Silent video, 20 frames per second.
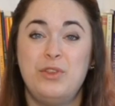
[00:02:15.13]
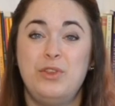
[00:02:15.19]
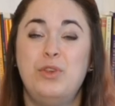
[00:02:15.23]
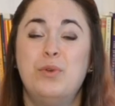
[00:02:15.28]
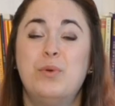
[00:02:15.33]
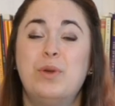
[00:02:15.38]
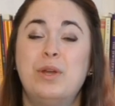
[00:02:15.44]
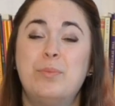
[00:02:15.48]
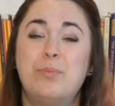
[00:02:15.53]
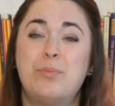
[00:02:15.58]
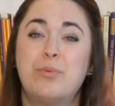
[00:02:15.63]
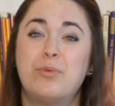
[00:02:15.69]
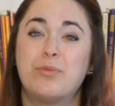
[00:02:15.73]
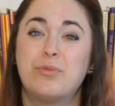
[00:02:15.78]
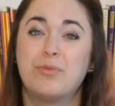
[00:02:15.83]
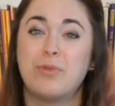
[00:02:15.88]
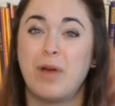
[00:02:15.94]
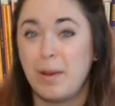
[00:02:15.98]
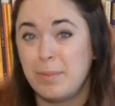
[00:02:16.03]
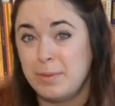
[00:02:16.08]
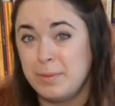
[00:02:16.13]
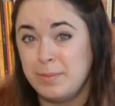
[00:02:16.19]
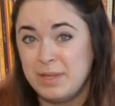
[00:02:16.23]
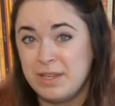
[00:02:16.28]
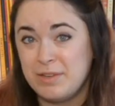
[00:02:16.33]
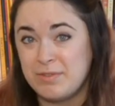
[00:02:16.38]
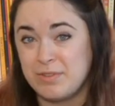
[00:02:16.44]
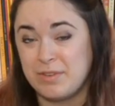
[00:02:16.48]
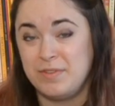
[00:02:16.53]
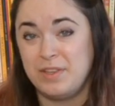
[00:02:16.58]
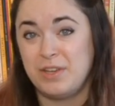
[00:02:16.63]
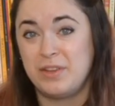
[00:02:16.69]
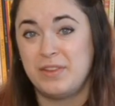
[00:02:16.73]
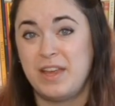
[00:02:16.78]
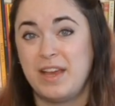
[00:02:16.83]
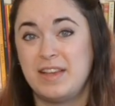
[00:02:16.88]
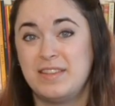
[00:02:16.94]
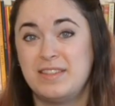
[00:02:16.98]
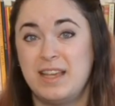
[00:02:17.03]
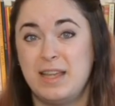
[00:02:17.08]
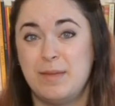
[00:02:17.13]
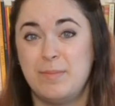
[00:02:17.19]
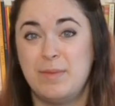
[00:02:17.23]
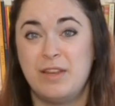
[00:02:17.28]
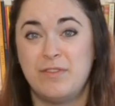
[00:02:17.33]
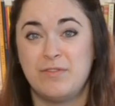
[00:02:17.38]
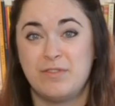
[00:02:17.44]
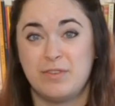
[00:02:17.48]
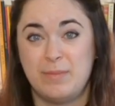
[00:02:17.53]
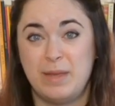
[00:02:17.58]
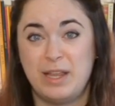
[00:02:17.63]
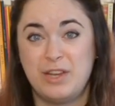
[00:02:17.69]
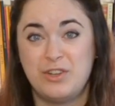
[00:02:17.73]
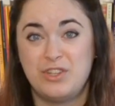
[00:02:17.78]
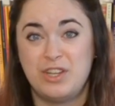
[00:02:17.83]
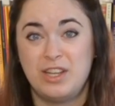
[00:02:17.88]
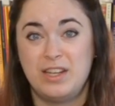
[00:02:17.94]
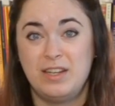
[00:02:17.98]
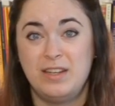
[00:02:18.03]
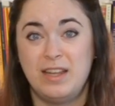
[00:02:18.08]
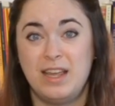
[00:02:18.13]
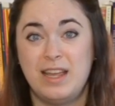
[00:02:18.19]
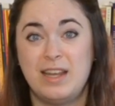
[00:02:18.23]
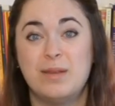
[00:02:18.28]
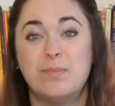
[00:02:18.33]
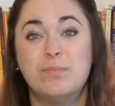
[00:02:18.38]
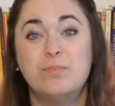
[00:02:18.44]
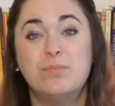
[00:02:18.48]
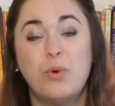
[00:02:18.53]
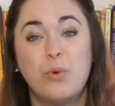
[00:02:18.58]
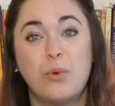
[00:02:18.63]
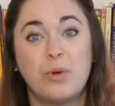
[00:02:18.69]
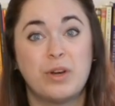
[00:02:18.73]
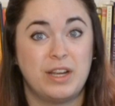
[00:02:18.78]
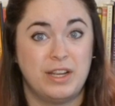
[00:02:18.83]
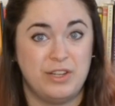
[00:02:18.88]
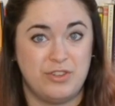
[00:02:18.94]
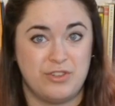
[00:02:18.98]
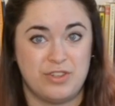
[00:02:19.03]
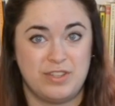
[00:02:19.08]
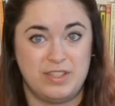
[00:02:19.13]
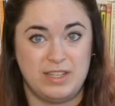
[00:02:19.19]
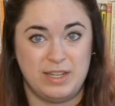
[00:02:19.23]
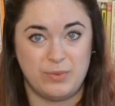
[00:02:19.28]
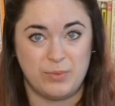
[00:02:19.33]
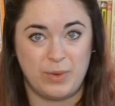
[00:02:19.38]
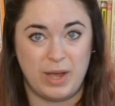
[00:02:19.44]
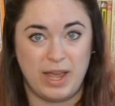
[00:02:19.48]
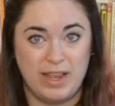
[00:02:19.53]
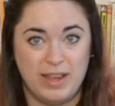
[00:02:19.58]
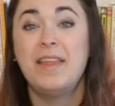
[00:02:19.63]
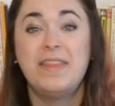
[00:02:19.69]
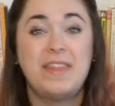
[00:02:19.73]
you can probably reveal that same information in a more interesting way.